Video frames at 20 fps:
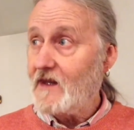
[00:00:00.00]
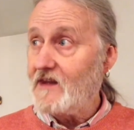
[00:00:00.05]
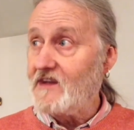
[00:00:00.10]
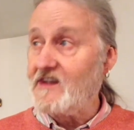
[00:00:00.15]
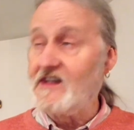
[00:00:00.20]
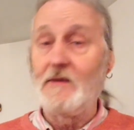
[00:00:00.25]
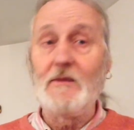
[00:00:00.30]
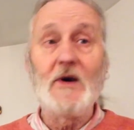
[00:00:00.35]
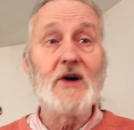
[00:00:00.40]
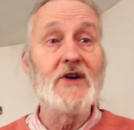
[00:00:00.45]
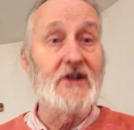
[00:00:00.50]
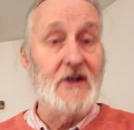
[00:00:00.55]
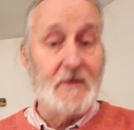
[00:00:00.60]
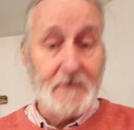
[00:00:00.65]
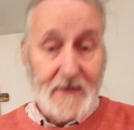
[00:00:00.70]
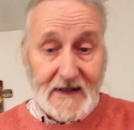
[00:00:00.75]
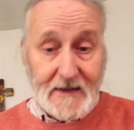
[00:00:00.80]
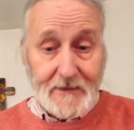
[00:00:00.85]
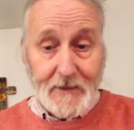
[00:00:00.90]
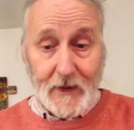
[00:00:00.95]
the amount of
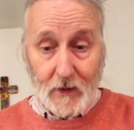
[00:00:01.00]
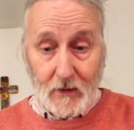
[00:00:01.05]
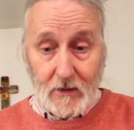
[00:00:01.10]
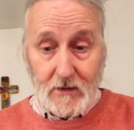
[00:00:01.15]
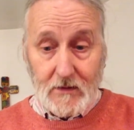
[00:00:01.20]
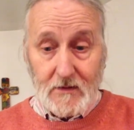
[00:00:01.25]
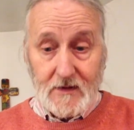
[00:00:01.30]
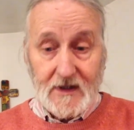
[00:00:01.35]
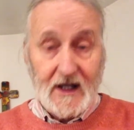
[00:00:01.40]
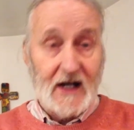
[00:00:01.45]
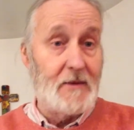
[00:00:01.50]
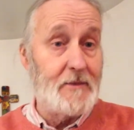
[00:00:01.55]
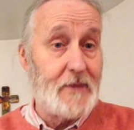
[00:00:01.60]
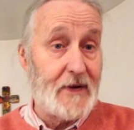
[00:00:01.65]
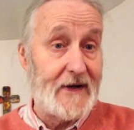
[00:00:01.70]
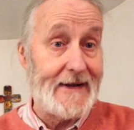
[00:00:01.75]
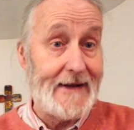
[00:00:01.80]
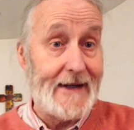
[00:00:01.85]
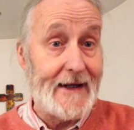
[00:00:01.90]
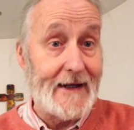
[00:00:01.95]
people that are
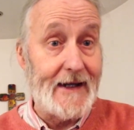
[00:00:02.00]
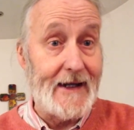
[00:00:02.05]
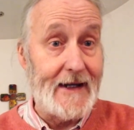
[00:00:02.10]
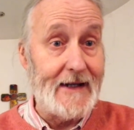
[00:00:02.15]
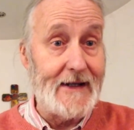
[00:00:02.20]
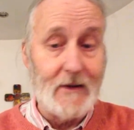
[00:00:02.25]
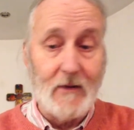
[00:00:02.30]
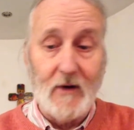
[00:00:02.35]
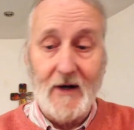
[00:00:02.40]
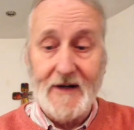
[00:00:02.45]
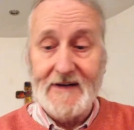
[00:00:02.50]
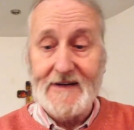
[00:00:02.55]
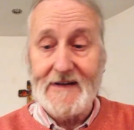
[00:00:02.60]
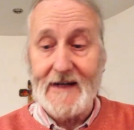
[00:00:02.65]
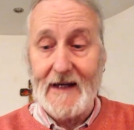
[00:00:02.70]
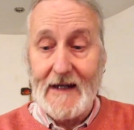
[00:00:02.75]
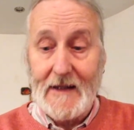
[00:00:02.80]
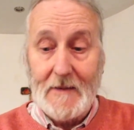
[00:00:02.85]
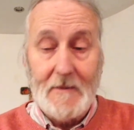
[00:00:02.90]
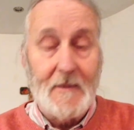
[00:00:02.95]
praying at any one
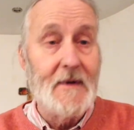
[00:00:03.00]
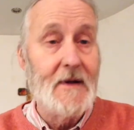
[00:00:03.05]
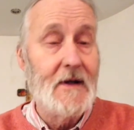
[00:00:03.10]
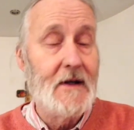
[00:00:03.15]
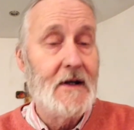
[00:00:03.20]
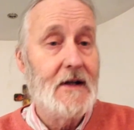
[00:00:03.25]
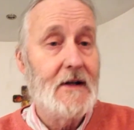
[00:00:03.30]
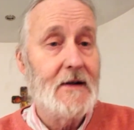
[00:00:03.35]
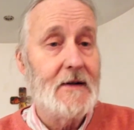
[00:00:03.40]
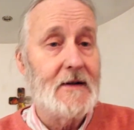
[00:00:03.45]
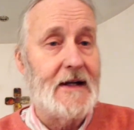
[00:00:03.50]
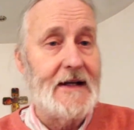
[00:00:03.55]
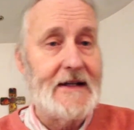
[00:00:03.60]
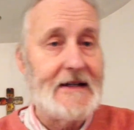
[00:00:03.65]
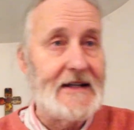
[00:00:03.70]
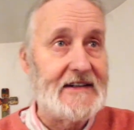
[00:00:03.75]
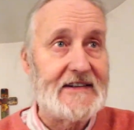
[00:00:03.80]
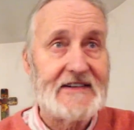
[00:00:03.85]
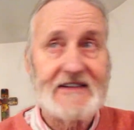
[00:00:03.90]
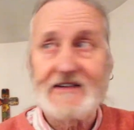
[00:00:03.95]
time,
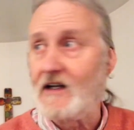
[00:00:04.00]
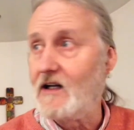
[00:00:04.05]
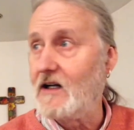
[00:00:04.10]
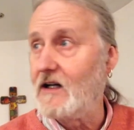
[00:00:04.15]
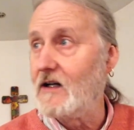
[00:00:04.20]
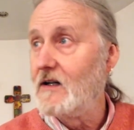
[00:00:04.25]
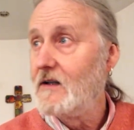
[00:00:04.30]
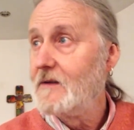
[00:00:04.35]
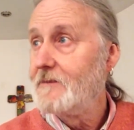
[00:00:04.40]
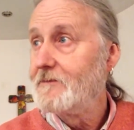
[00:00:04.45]
like it's a